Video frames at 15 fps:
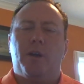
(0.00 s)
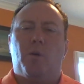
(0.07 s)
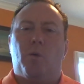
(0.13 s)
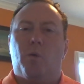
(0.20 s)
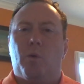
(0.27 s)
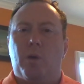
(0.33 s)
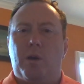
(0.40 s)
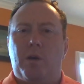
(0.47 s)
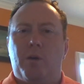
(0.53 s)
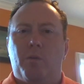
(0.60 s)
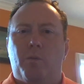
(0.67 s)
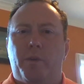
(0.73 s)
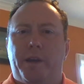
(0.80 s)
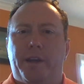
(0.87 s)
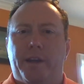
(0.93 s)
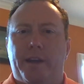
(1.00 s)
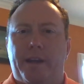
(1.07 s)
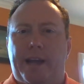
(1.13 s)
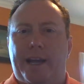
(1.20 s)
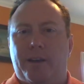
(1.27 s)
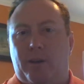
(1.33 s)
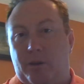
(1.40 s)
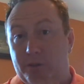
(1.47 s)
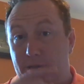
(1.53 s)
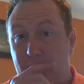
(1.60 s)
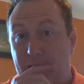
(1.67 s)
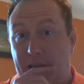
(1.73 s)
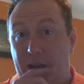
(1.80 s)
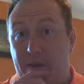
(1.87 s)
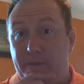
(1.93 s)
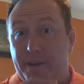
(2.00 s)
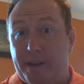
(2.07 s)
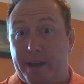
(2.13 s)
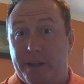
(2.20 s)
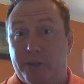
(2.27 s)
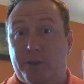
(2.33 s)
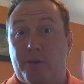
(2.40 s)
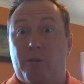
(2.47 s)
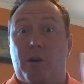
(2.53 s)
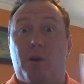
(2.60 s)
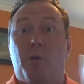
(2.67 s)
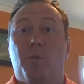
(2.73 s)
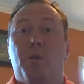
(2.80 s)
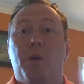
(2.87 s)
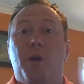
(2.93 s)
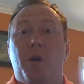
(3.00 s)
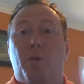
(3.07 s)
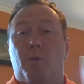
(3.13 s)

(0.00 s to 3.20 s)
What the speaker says: Or we can also have an escrow